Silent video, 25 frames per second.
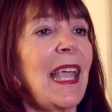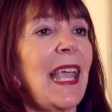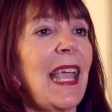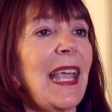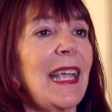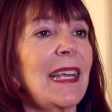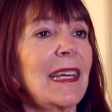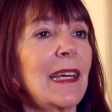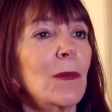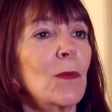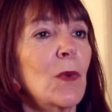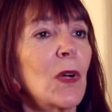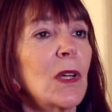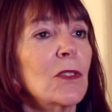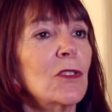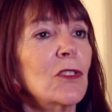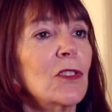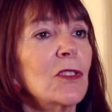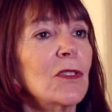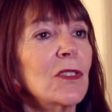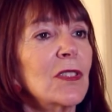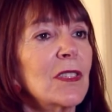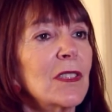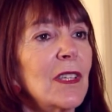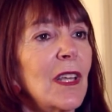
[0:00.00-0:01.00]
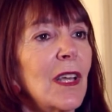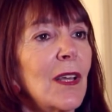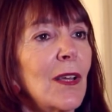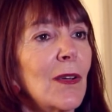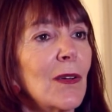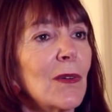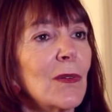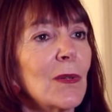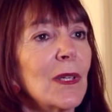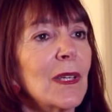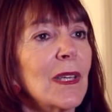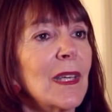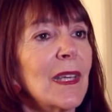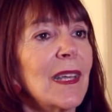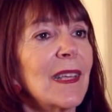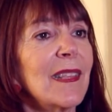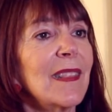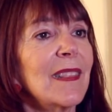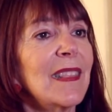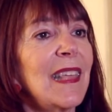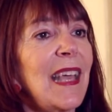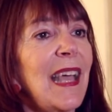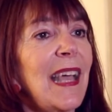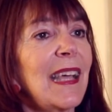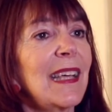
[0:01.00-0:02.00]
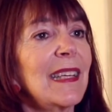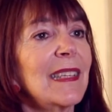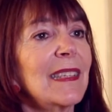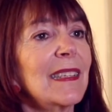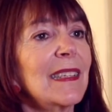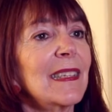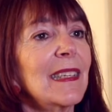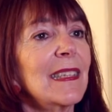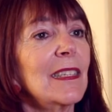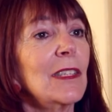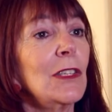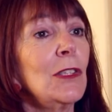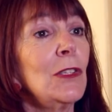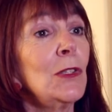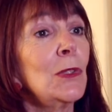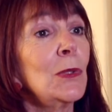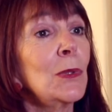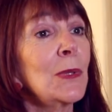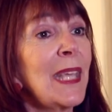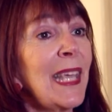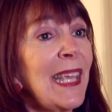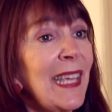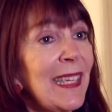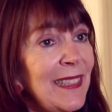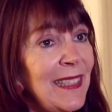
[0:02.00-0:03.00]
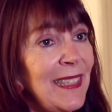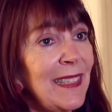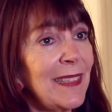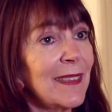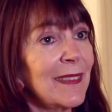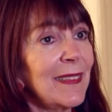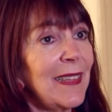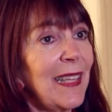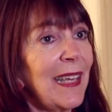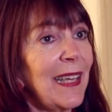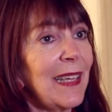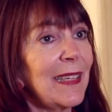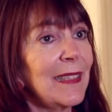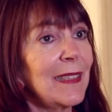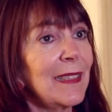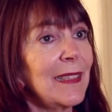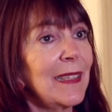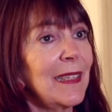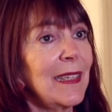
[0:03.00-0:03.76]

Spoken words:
And I want you to know that you can heal that.